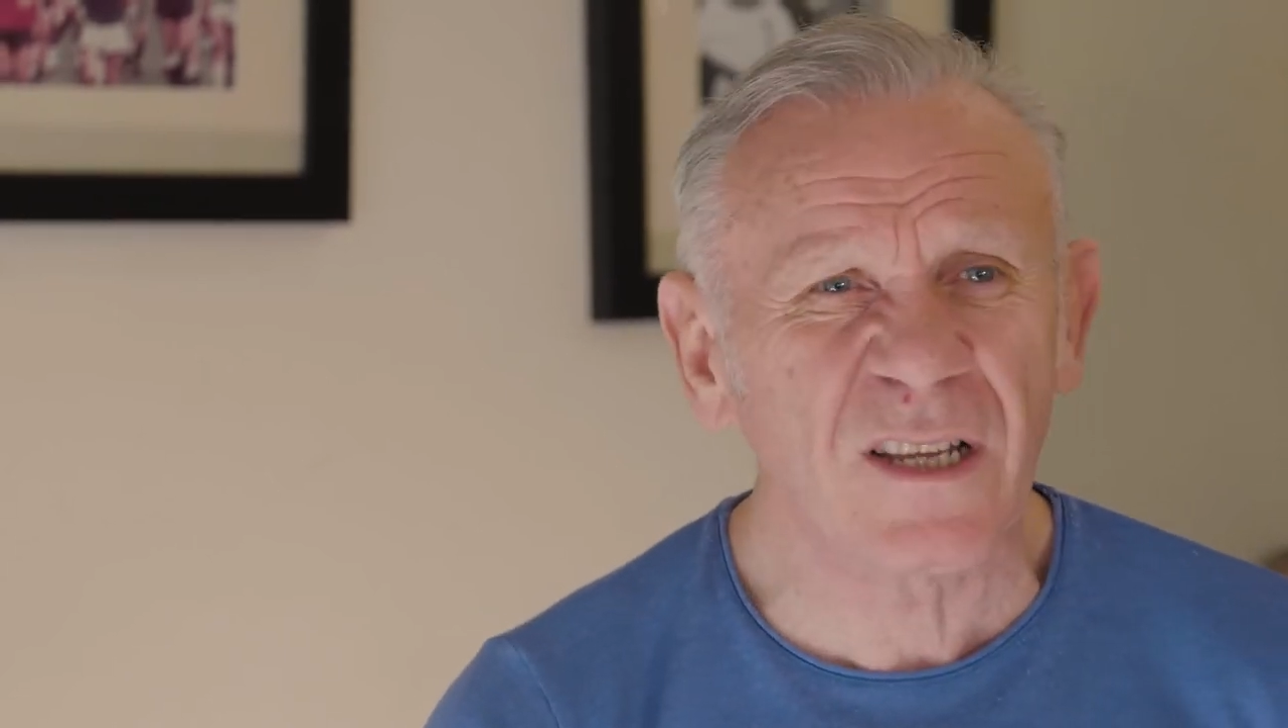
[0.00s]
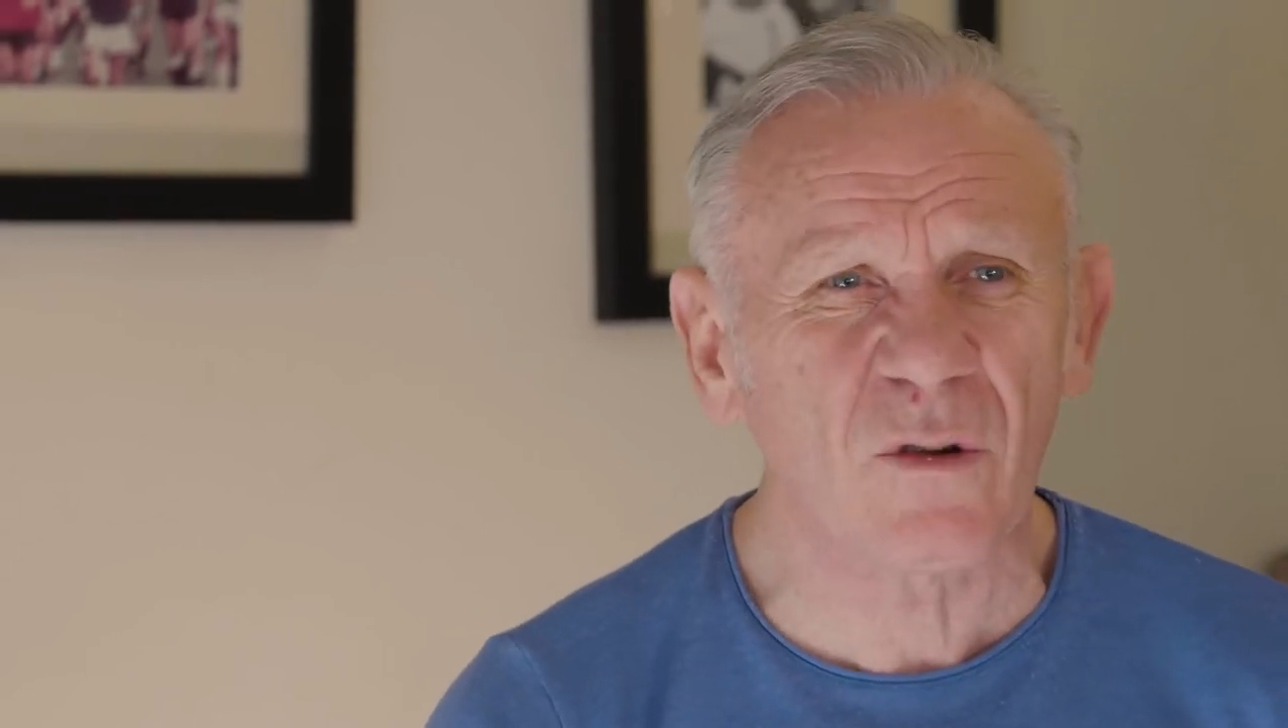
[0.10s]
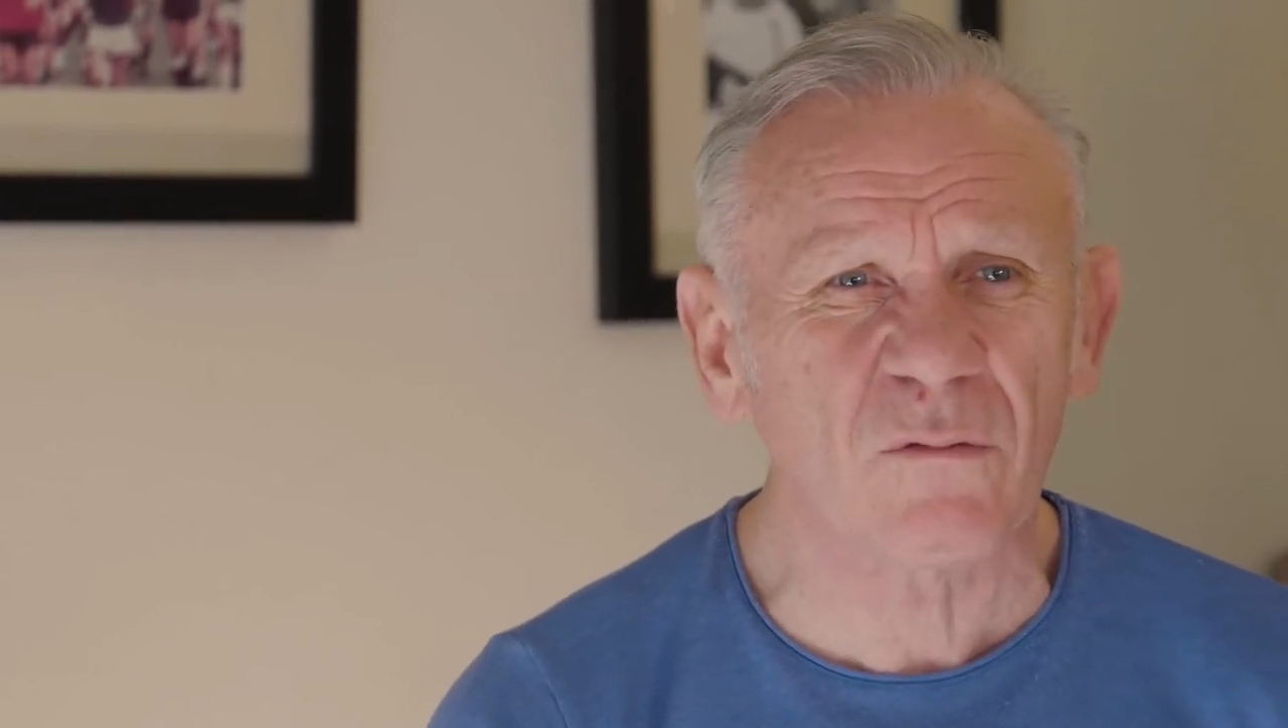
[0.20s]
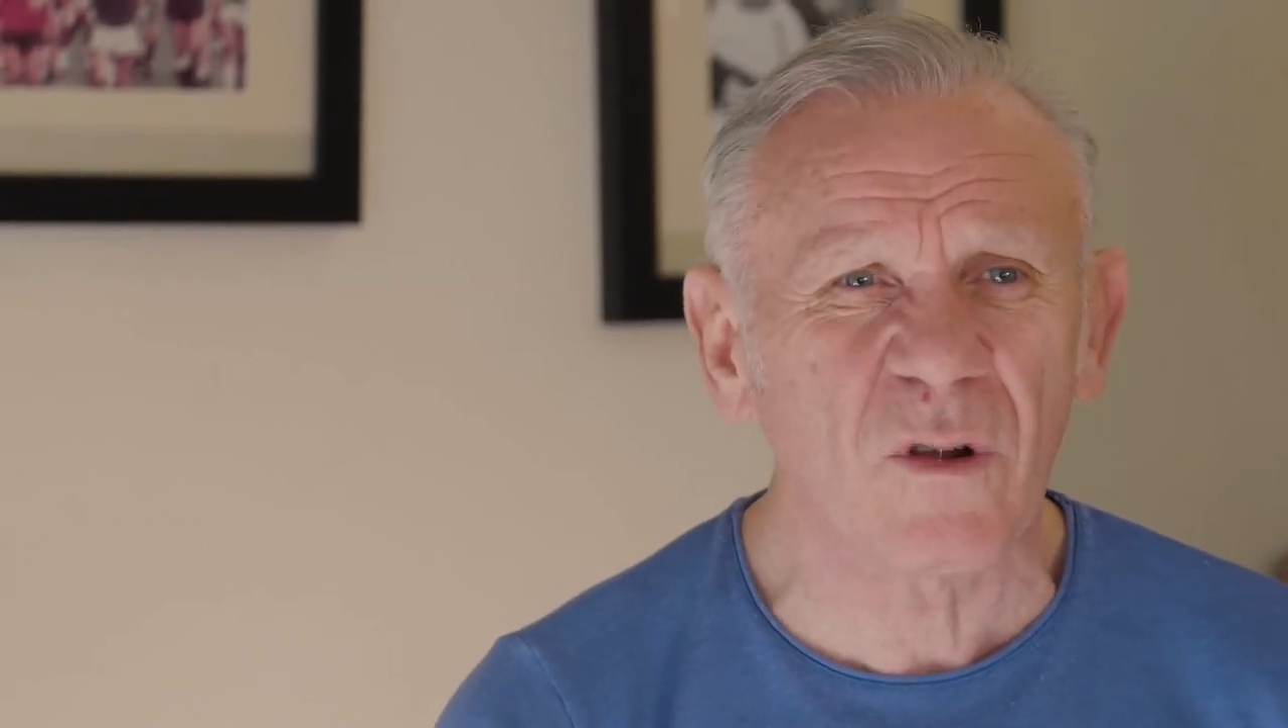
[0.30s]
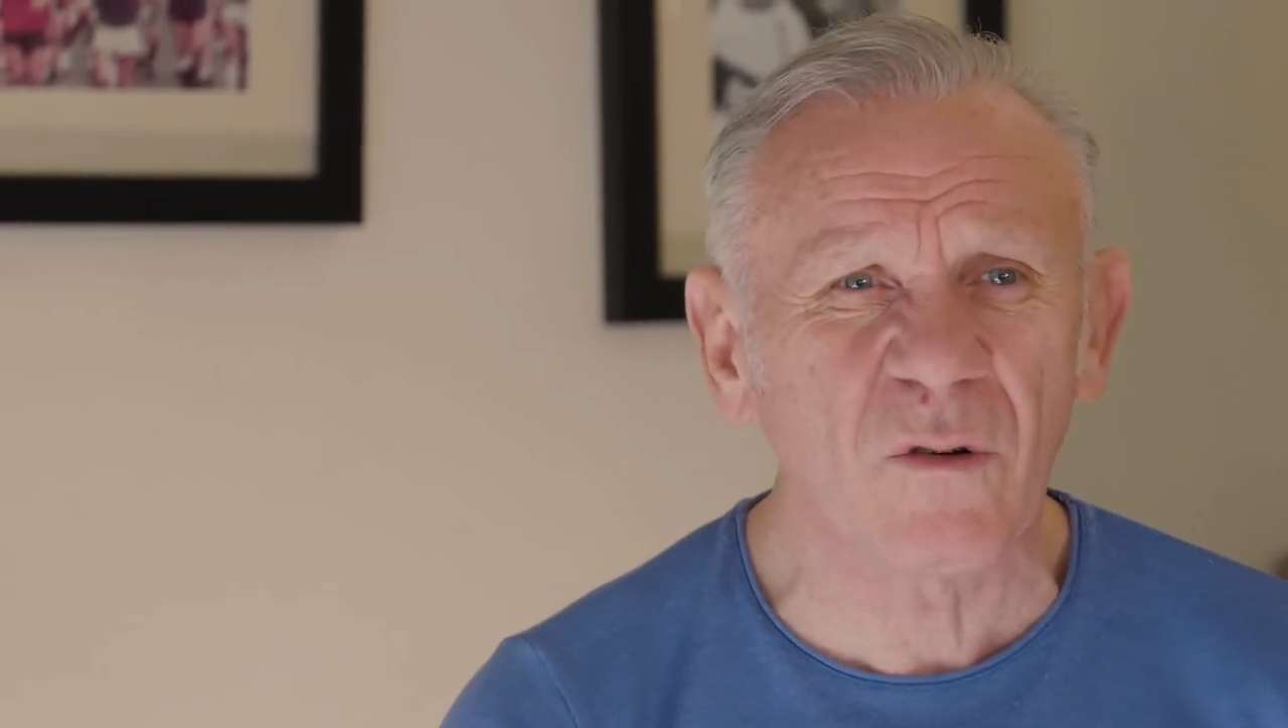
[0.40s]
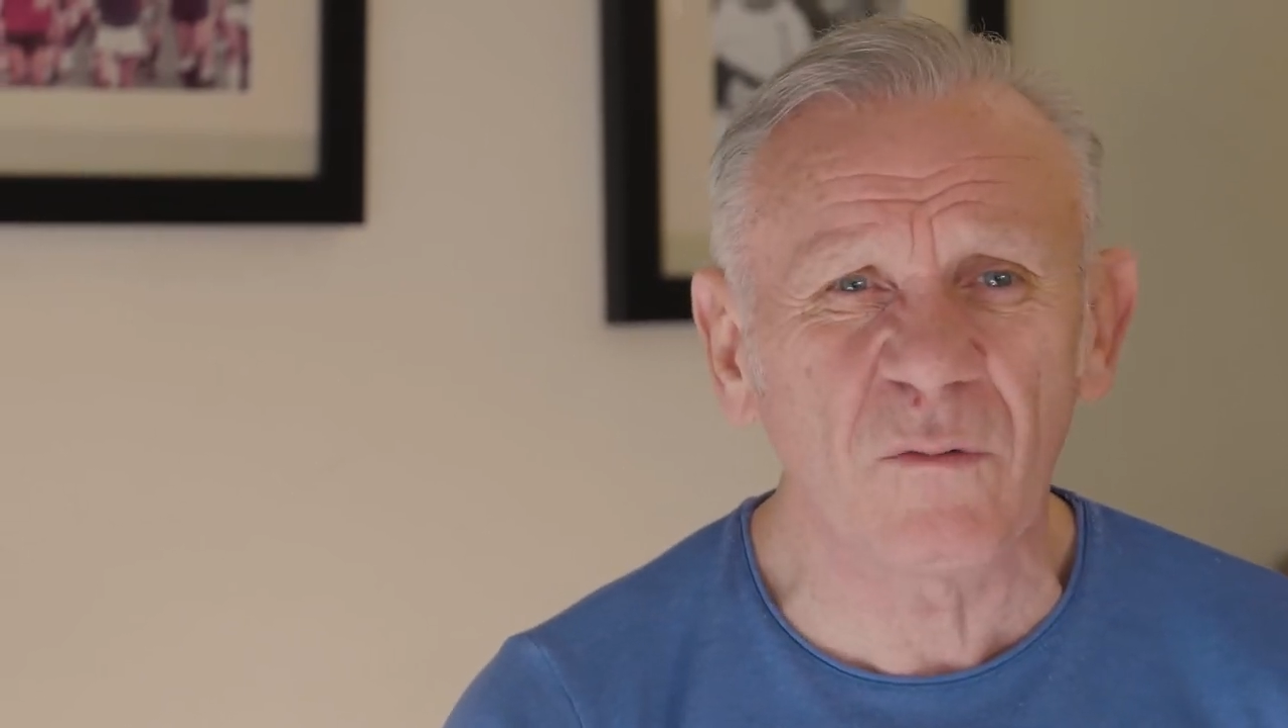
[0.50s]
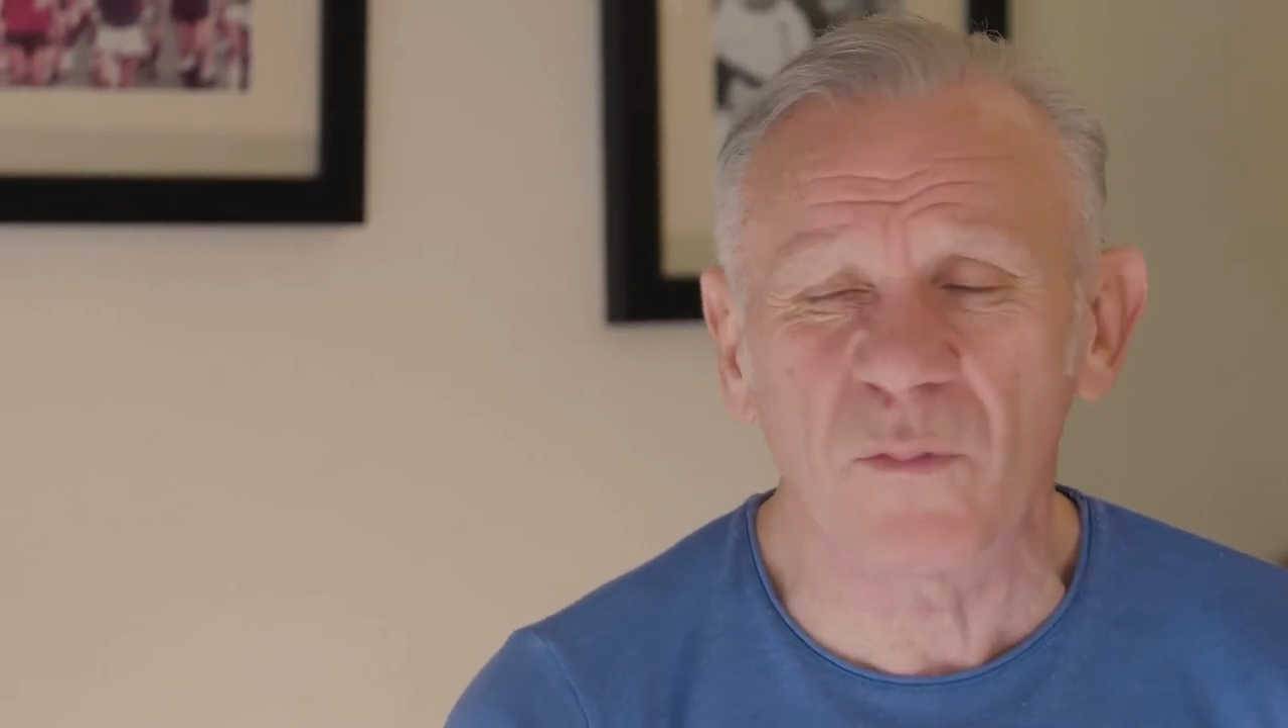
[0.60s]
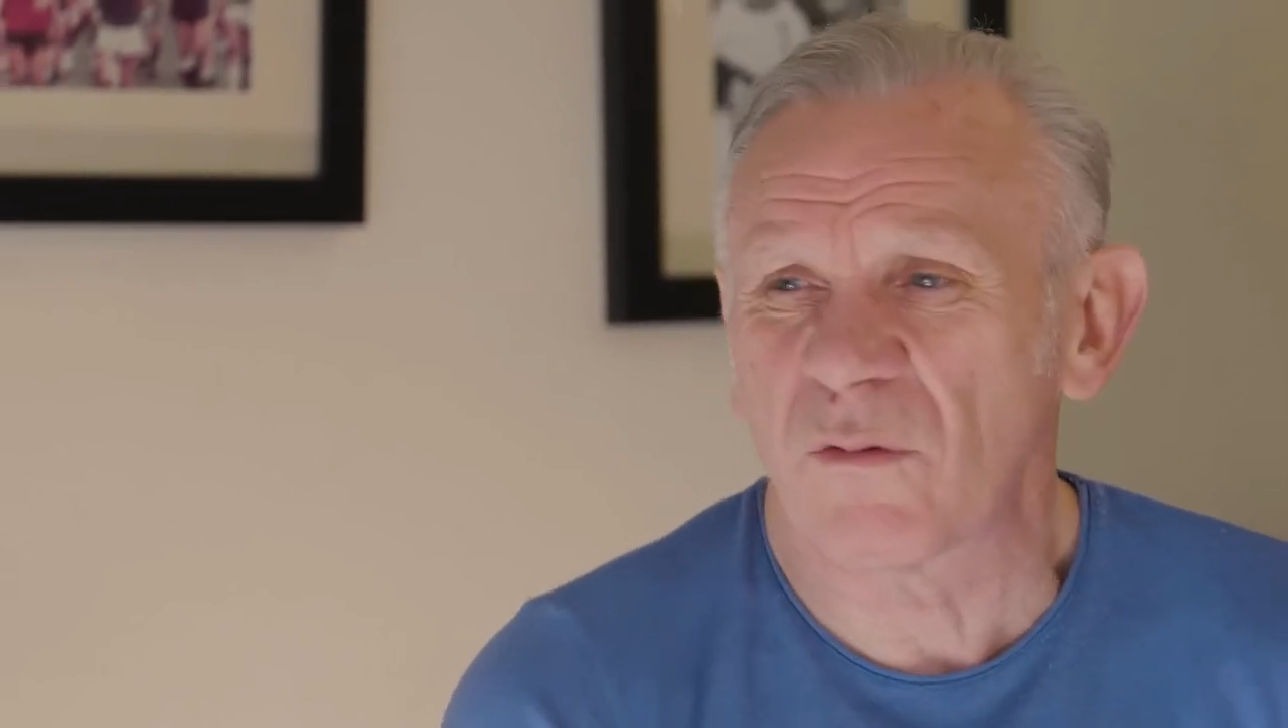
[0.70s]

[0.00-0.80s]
I don't know, but